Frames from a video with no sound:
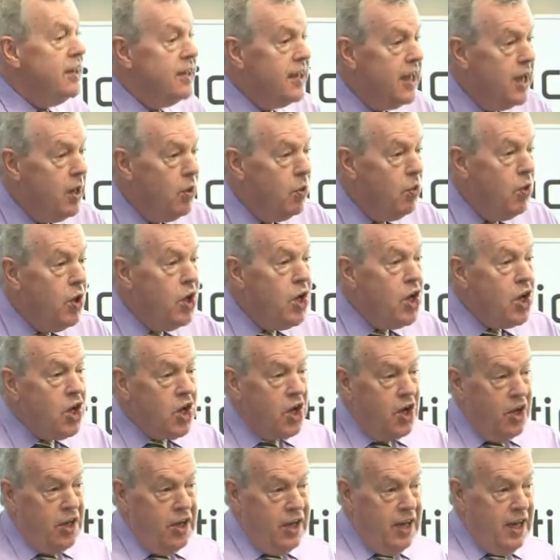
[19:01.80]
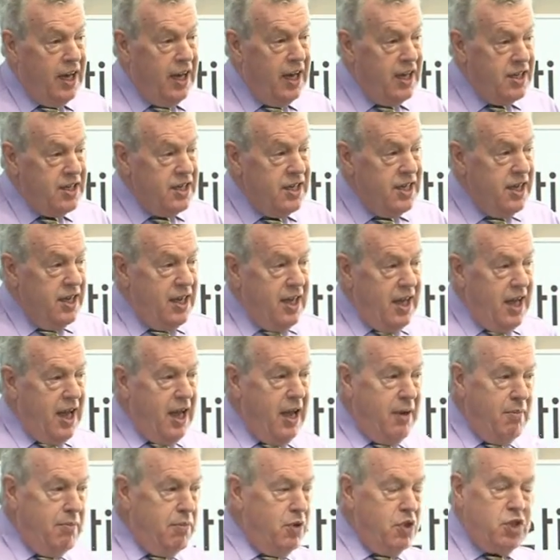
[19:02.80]
there work on that
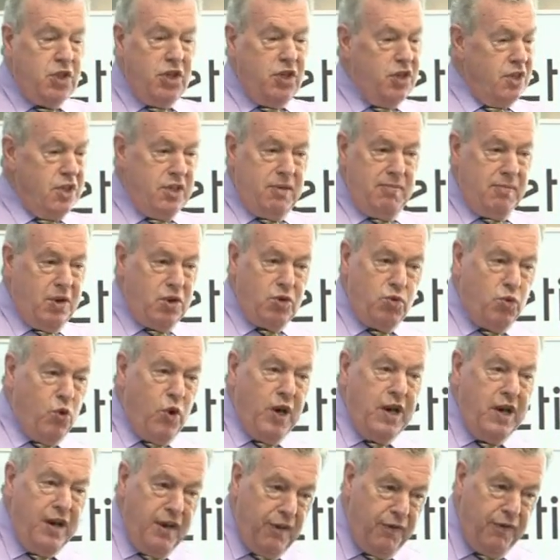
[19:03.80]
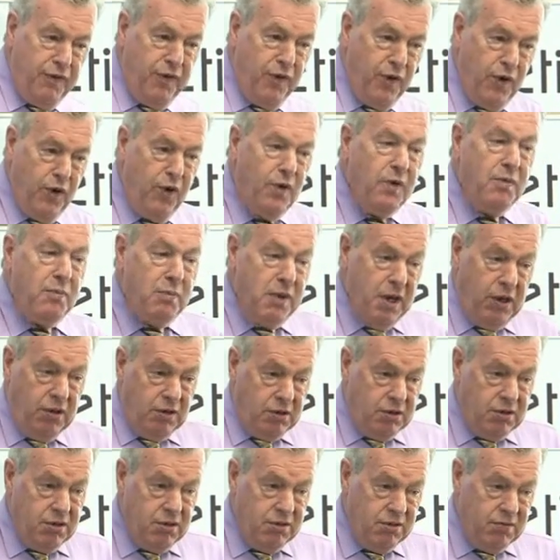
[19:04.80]
and produce the most wonderful
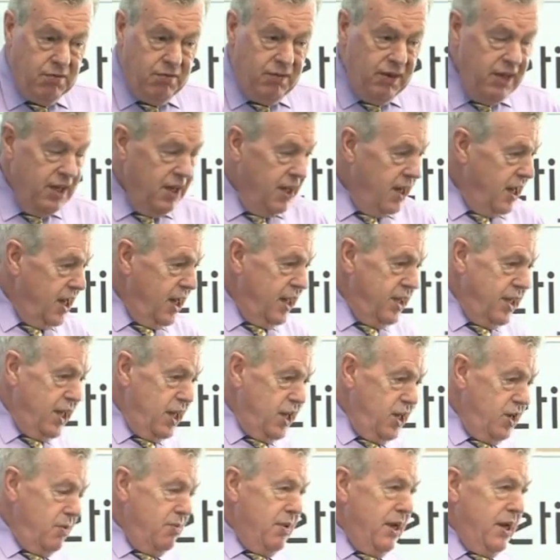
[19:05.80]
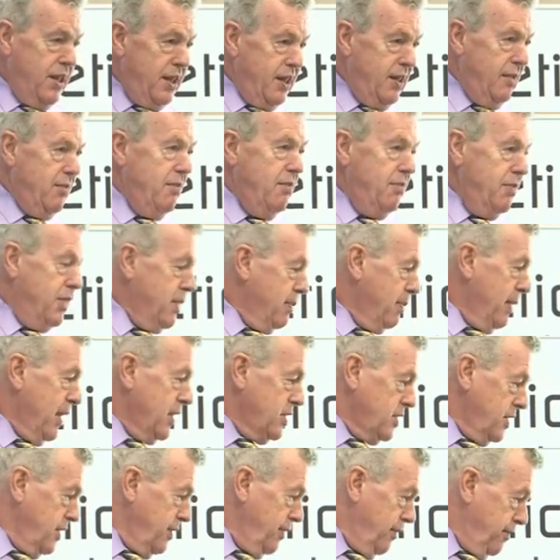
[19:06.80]
milk. And then you make the
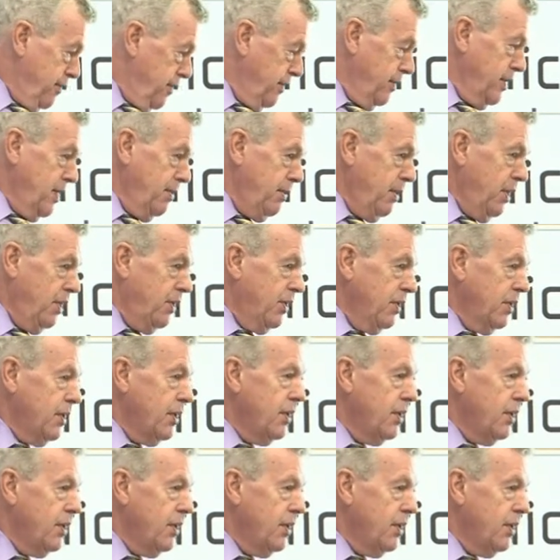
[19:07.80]
butter from the milk.